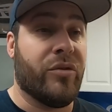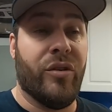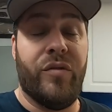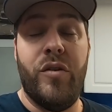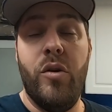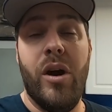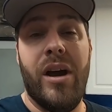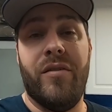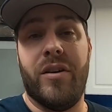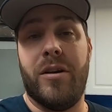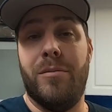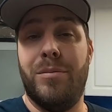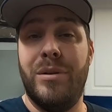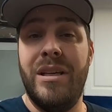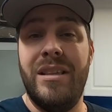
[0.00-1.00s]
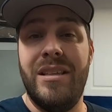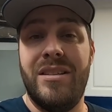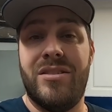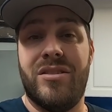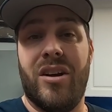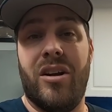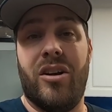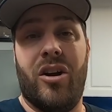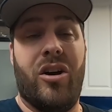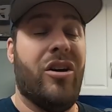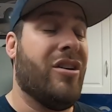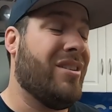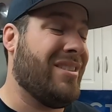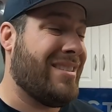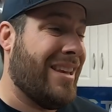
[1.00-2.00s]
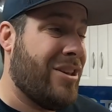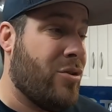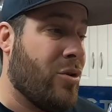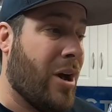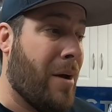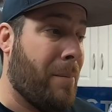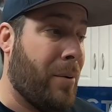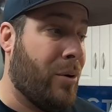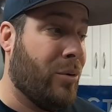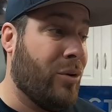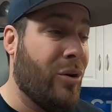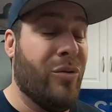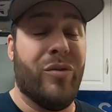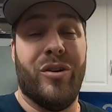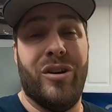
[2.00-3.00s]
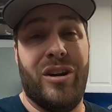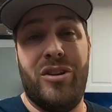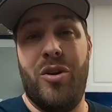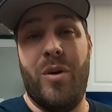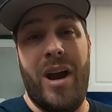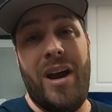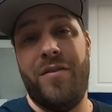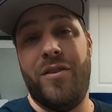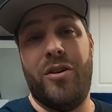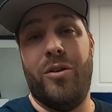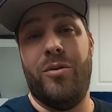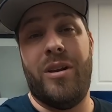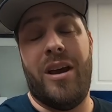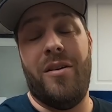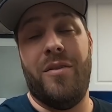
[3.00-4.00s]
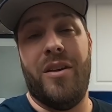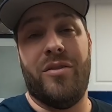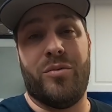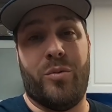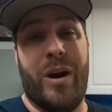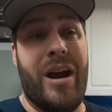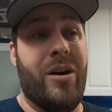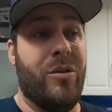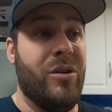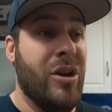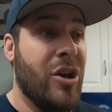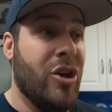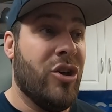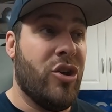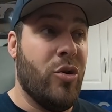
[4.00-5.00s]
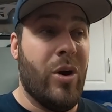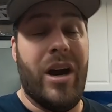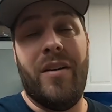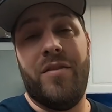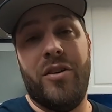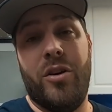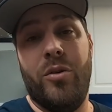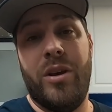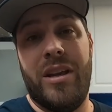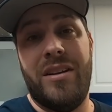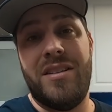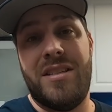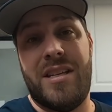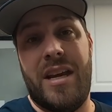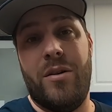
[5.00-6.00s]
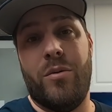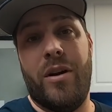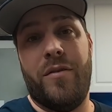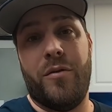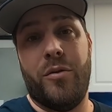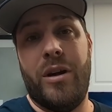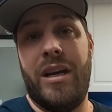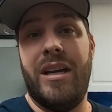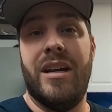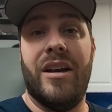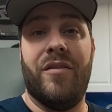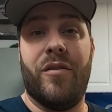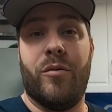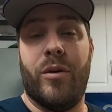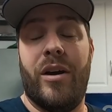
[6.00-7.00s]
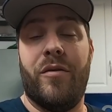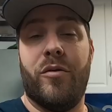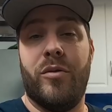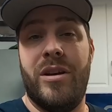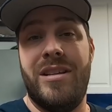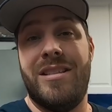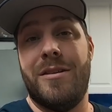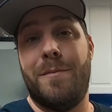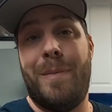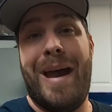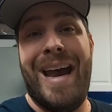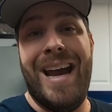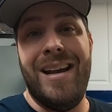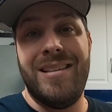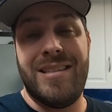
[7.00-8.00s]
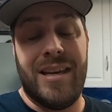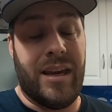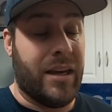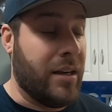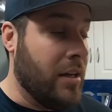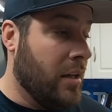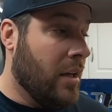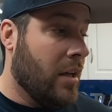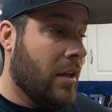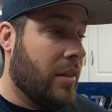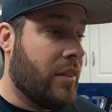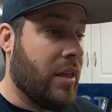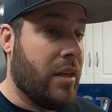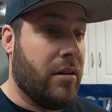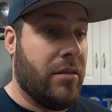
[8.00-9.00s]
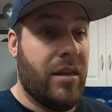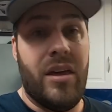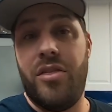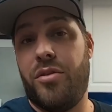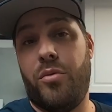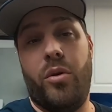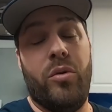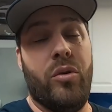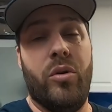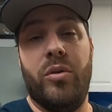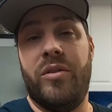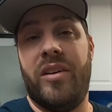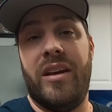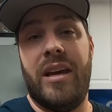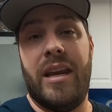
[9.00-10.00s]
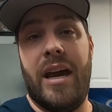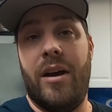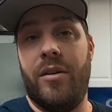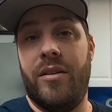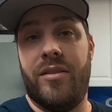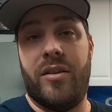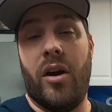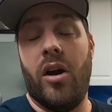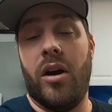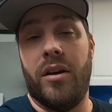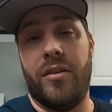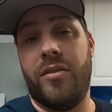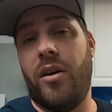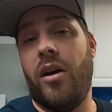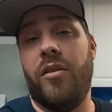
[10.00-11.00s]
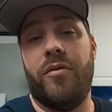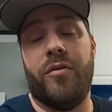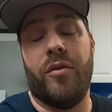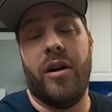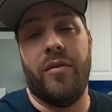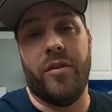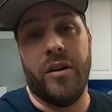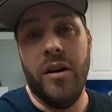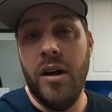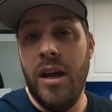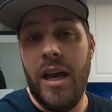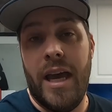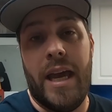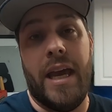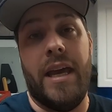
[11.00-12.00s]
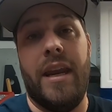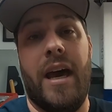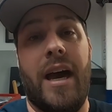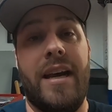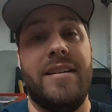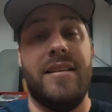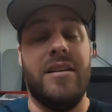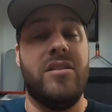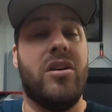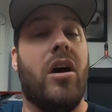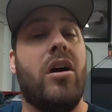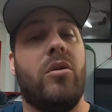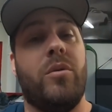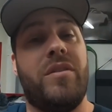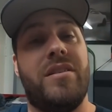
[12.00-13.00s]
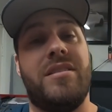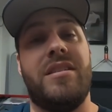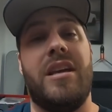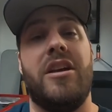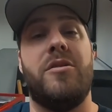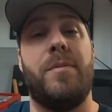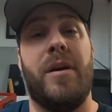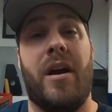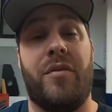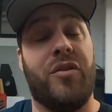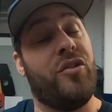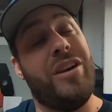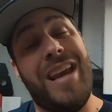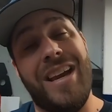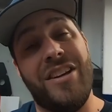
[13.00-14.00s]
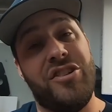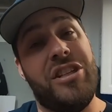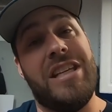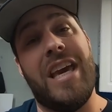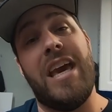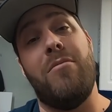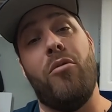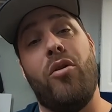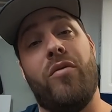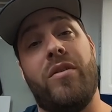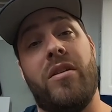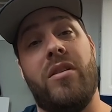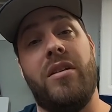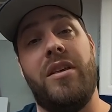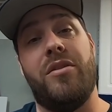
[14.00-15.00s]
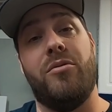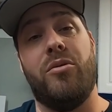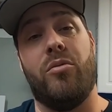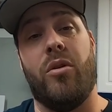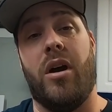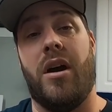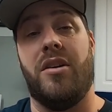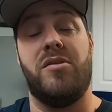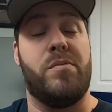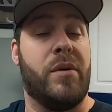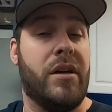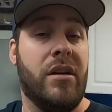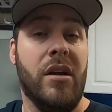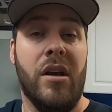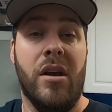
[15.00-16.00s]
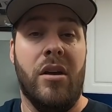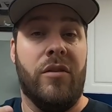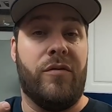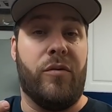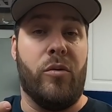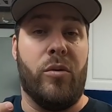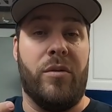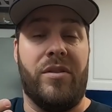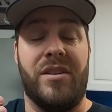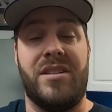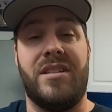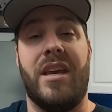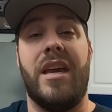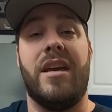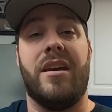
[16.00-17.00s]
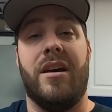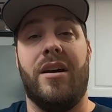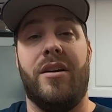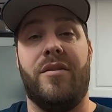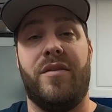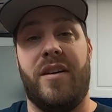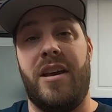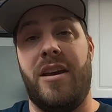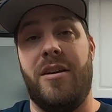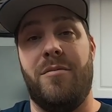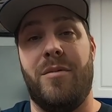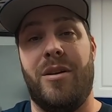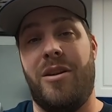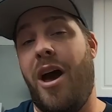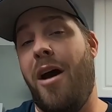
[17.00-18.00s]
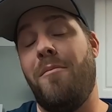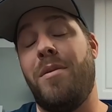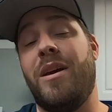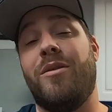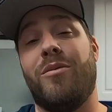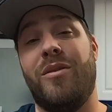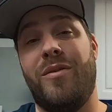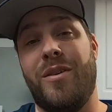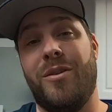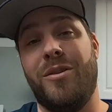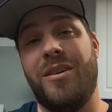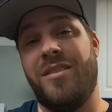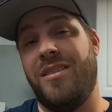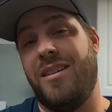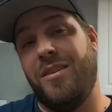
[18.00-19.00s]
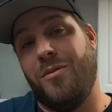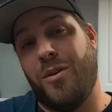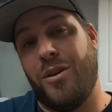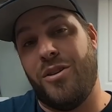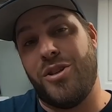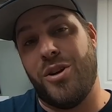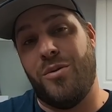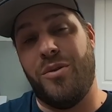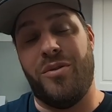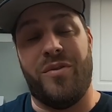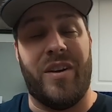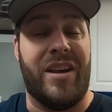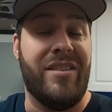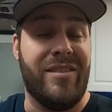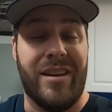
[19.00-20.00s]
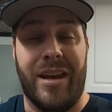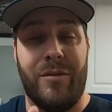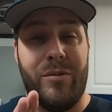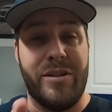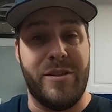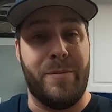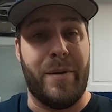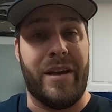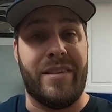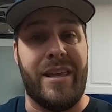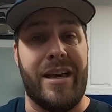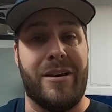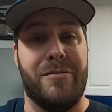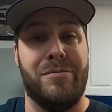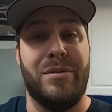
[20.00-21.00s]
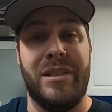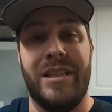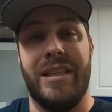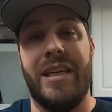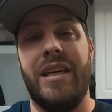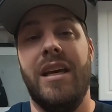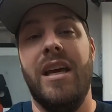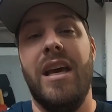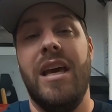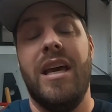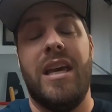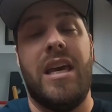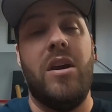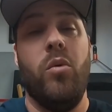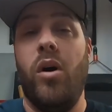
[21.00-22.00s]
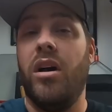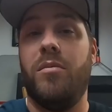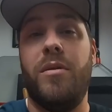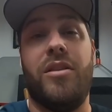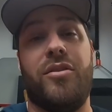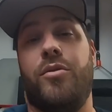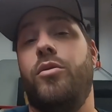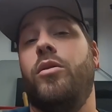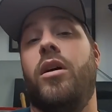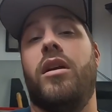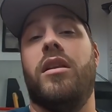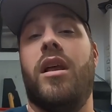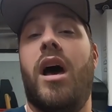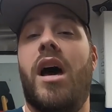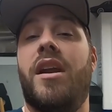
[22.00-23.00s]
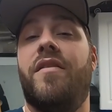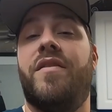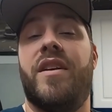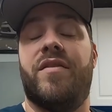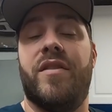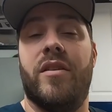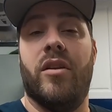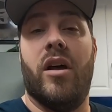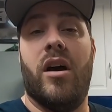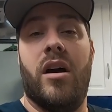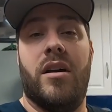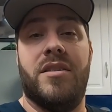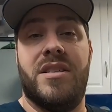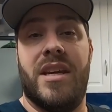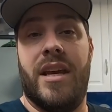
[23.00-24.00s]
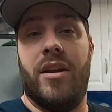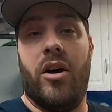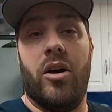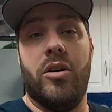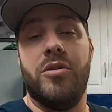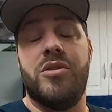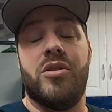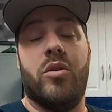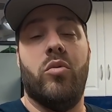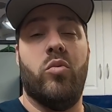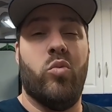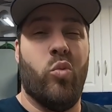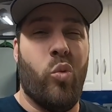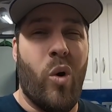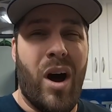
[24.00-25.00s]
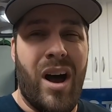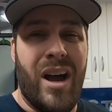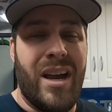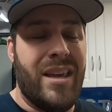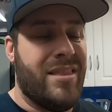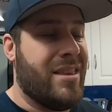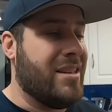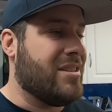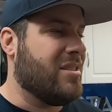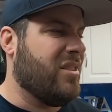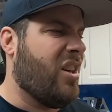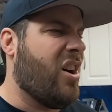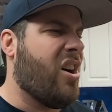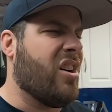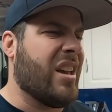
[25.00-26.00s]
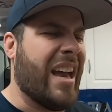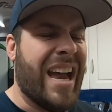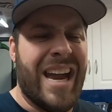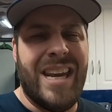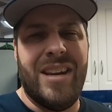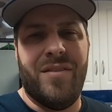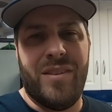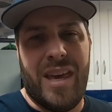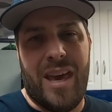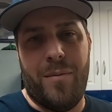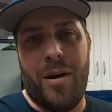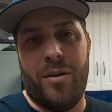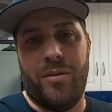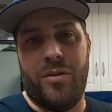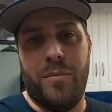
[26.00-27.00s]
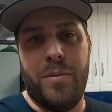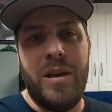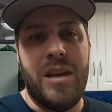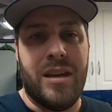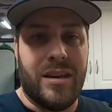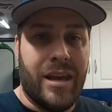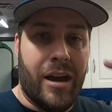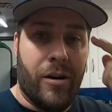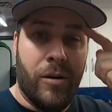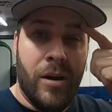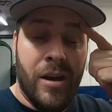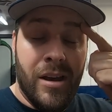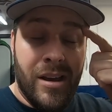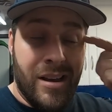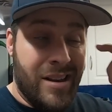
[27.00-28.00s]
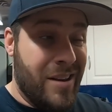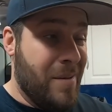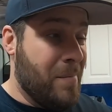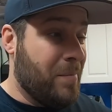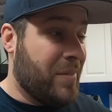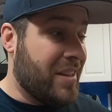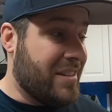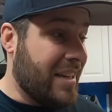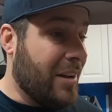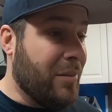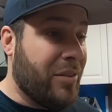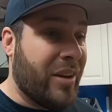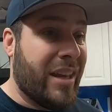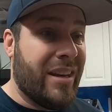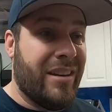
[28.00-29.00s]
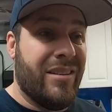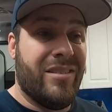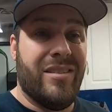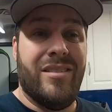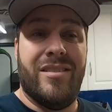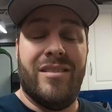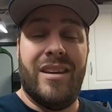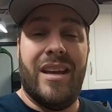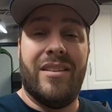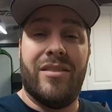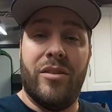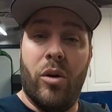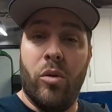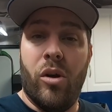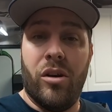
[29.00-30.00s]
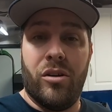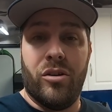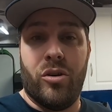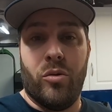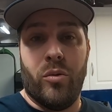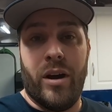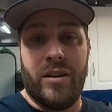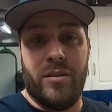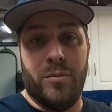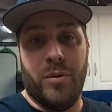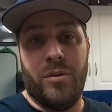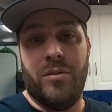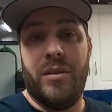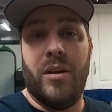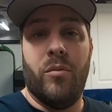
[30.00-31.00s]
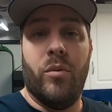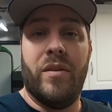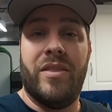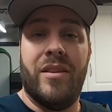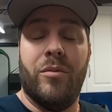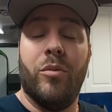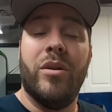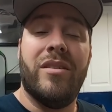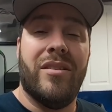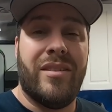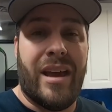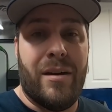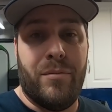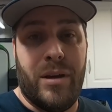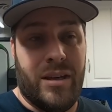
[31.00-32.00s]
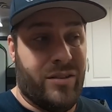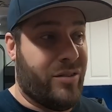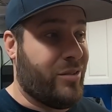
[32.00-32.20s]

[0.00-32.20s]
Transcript: So if you have a completely stock car and say you got pulled over and you have to go down this route, you have to go get it state refereed, and if it referees is passing, then they throw the whole ticket out. It's gone. It's gone forever. And I did talk with the C H P officer. He actually came over to Lethal Garage, but for the sake of him not being revealed because he didn't want to show his face, and I respect that completely. He walked me through a lot of different laws and also why this law kind of came out to be. Now, the downside is, is it's no longer correctable. And what the, what does that mean?